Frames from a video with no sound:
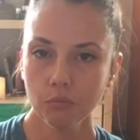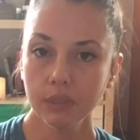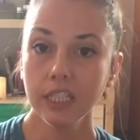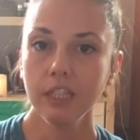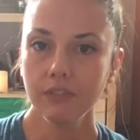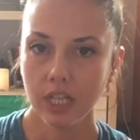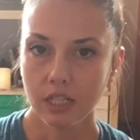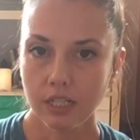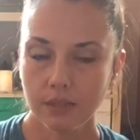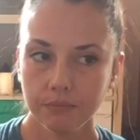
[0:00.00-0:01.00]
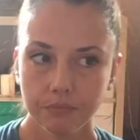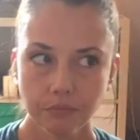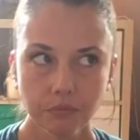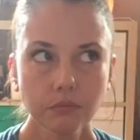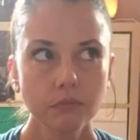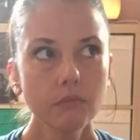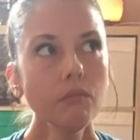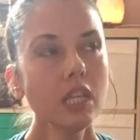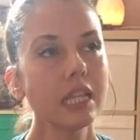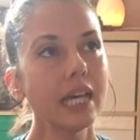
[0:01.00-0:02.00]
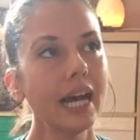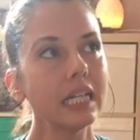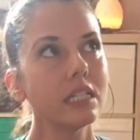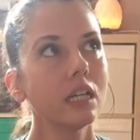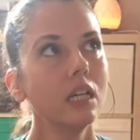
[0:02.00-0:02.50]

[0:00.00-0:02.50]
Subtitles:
believe this, that